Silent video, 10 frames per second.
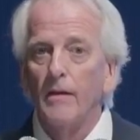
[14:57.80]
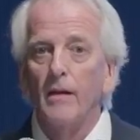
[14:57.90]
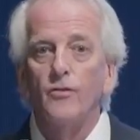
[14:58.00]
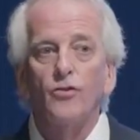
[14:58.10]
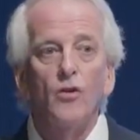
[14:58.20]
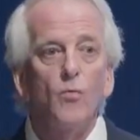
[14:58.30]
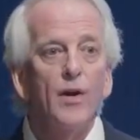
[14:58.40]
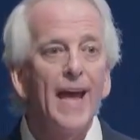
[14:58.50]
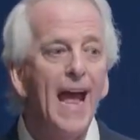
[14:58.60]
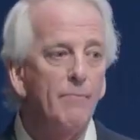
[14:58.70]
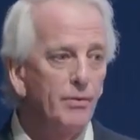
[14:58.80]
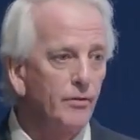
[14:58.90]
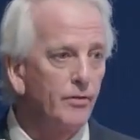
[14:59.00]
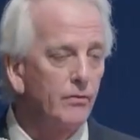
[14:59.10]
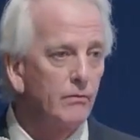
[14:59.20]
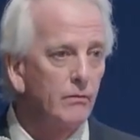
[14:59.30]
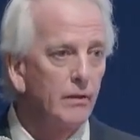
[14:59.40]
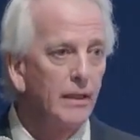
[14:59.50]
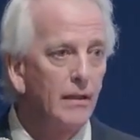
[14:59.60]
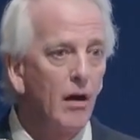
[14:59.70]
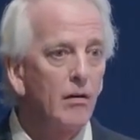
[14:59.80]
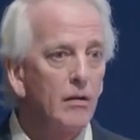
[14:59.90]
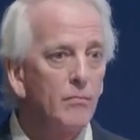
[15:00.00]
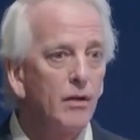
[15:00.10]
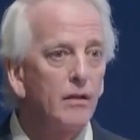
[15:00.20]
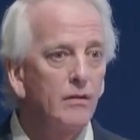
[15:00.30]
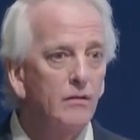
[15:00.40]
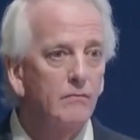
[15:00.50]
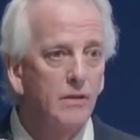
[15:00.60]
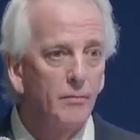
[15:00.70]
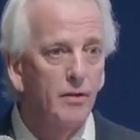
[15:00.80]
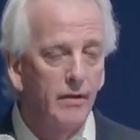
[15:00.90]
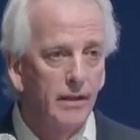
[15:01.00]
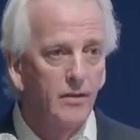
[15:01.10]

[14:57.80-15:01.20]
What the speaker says: And so what happens in our American democratic